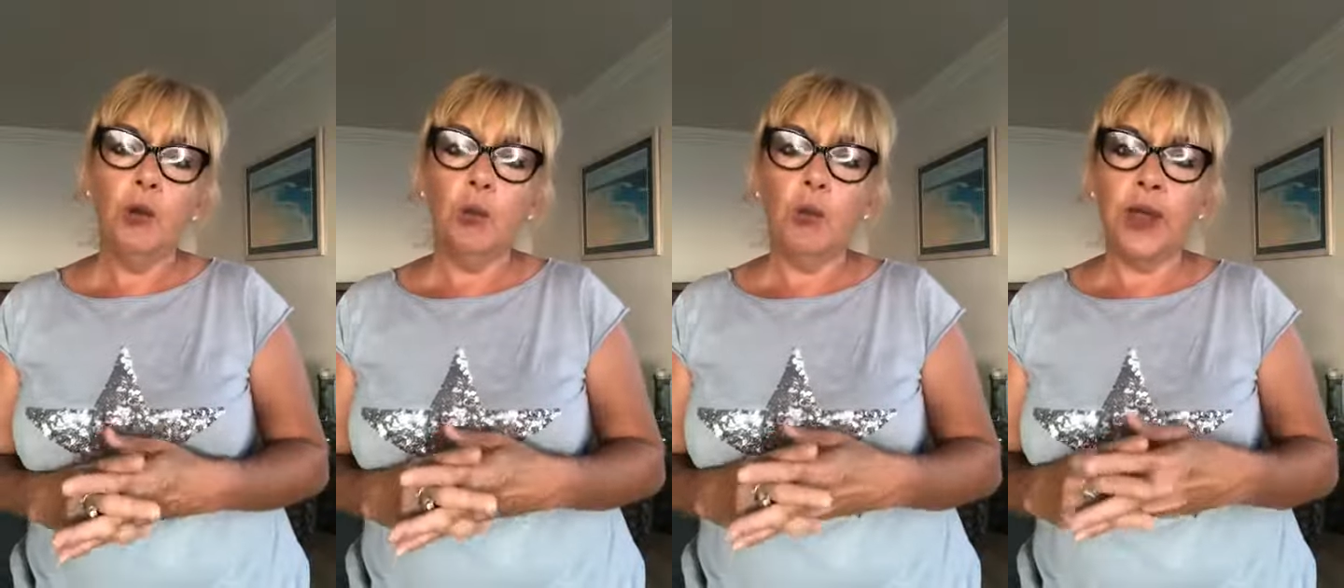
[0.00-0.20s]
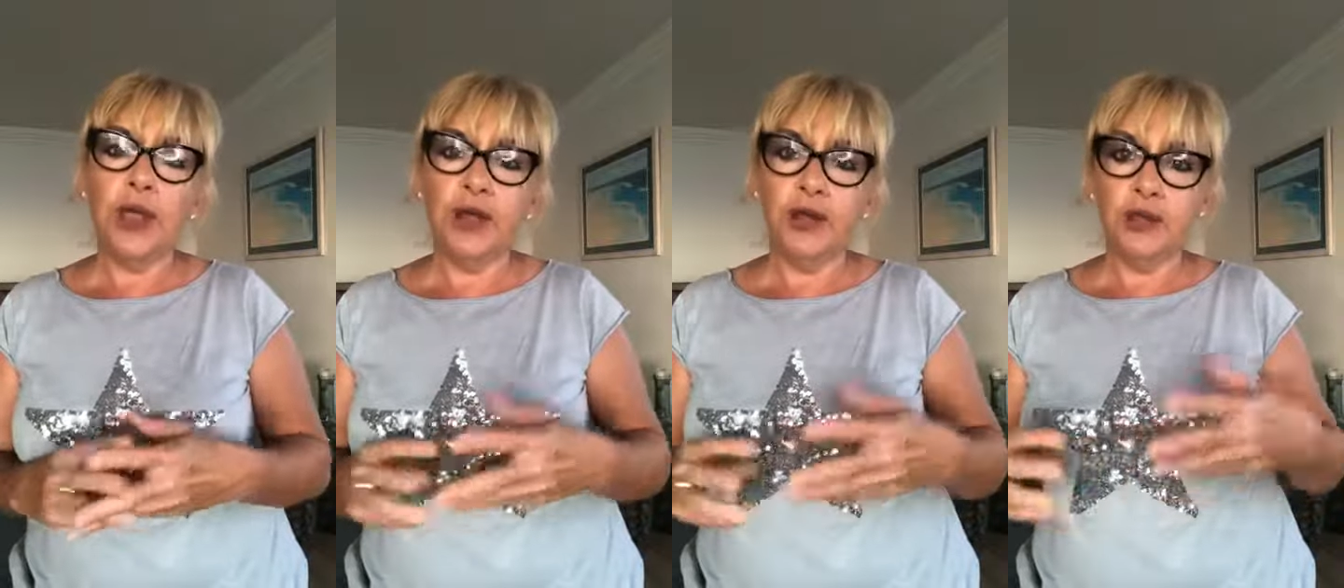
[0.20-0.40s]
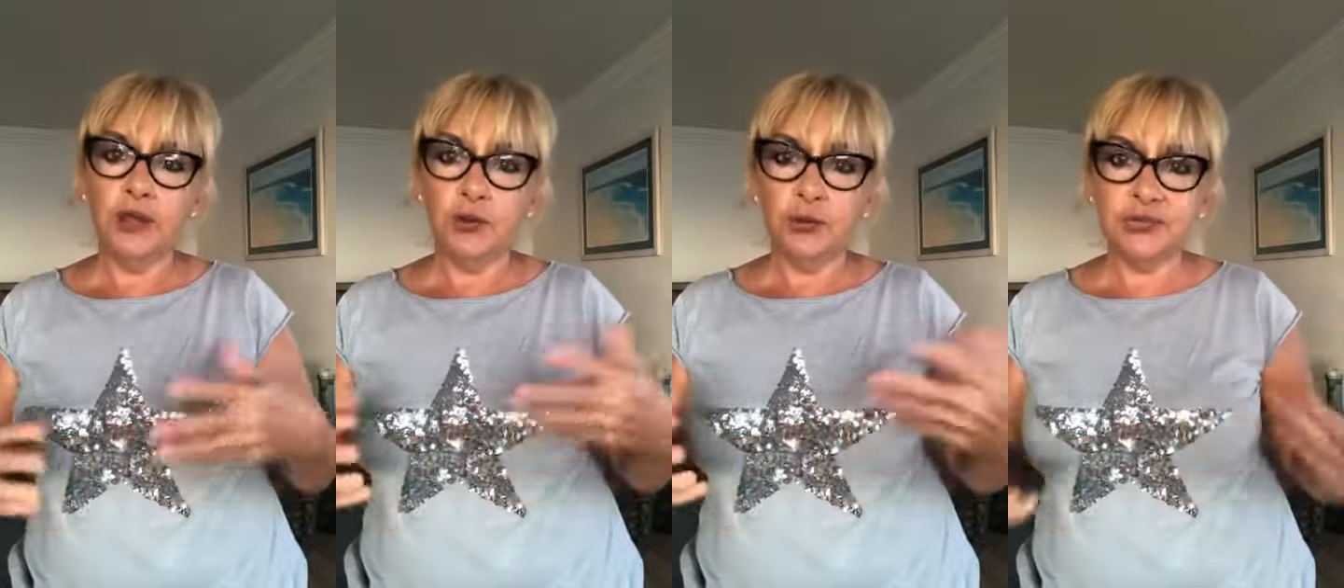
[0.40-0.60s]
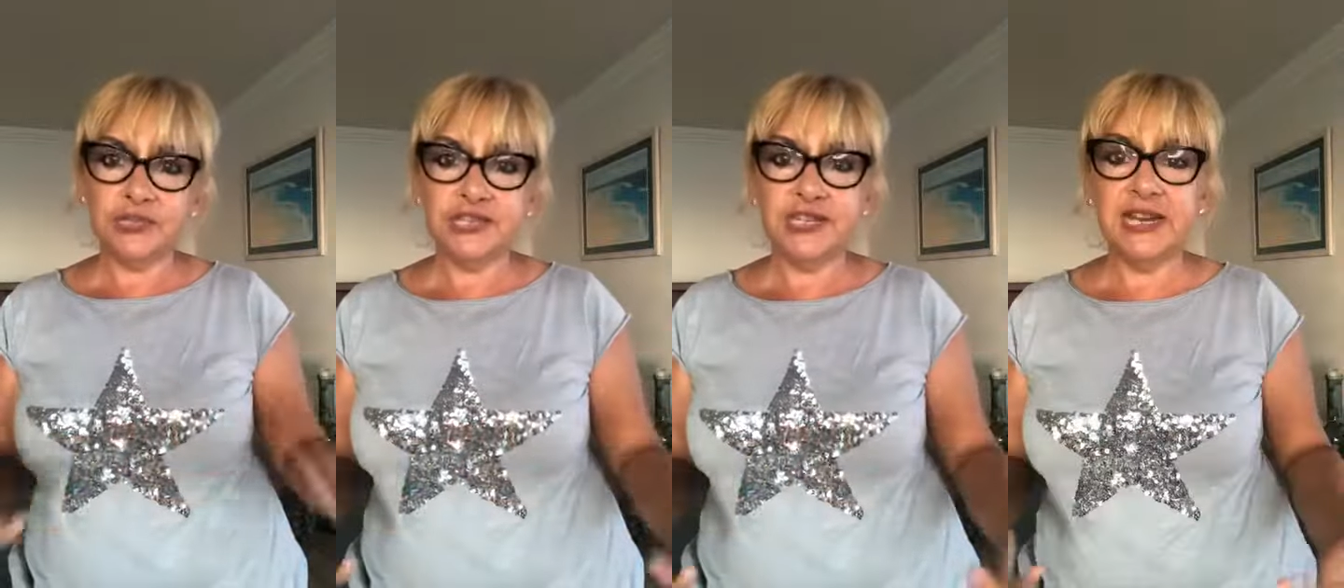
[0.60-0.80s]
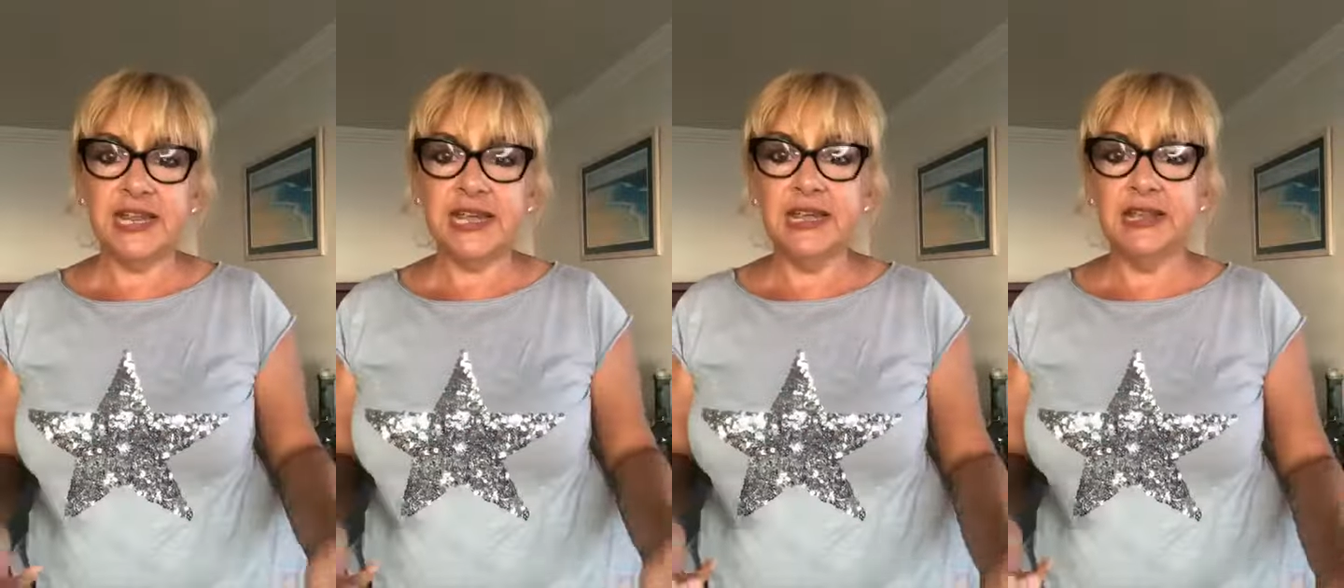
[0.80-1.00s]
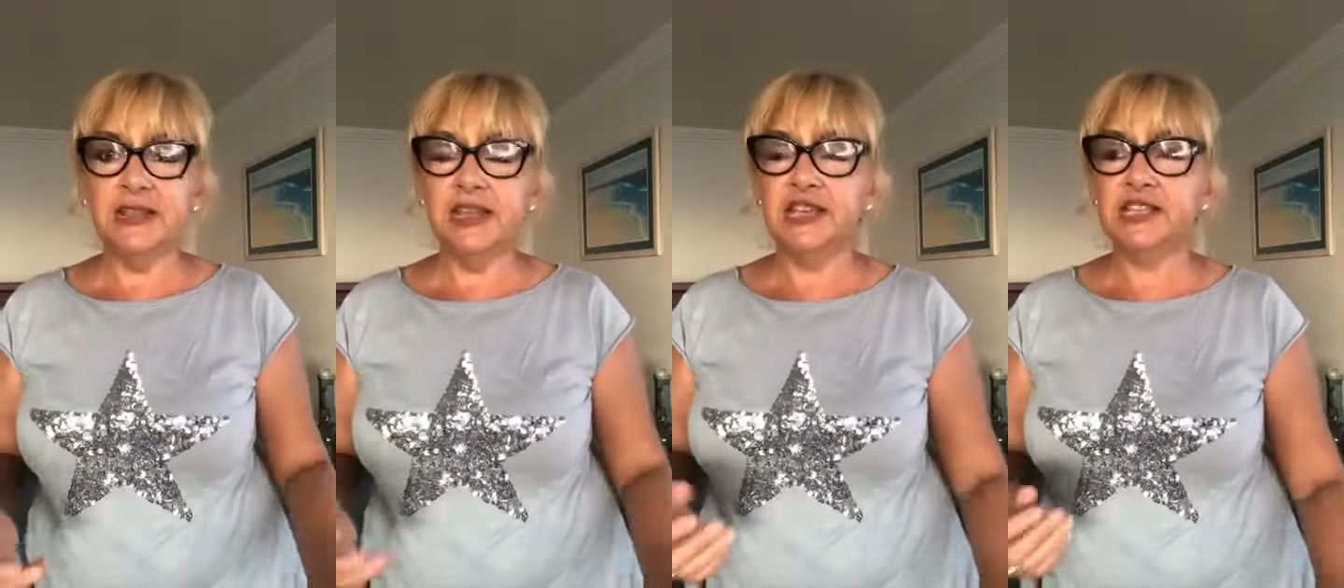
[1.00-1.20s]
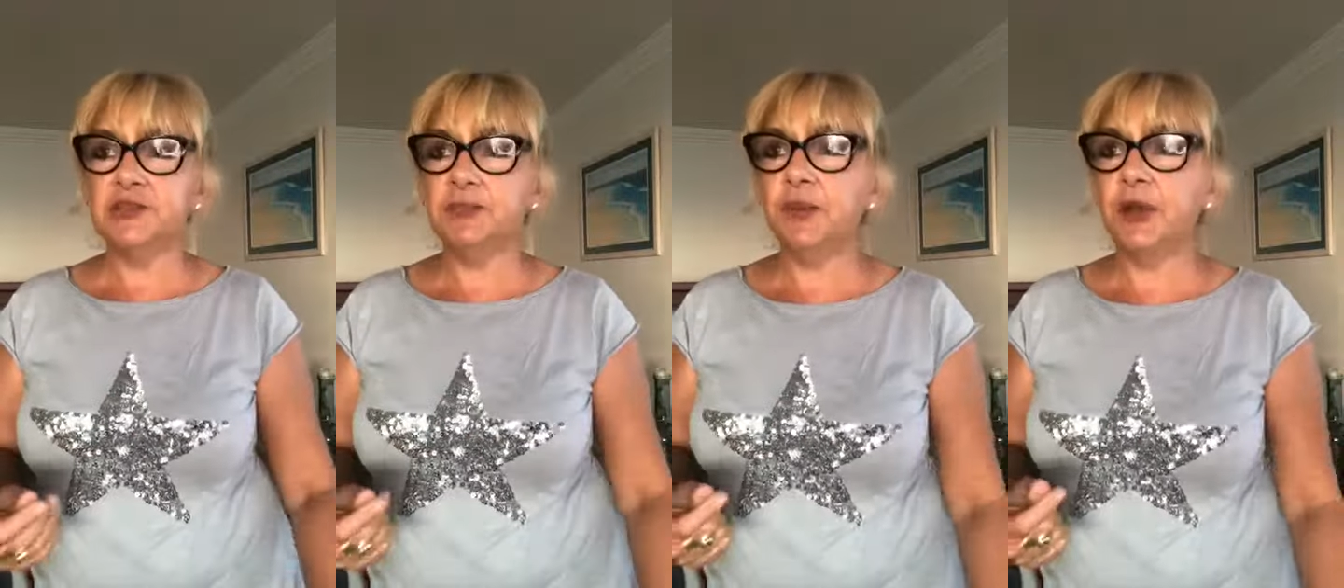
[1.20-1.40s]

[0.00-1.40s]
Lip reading: where you're sitting in this,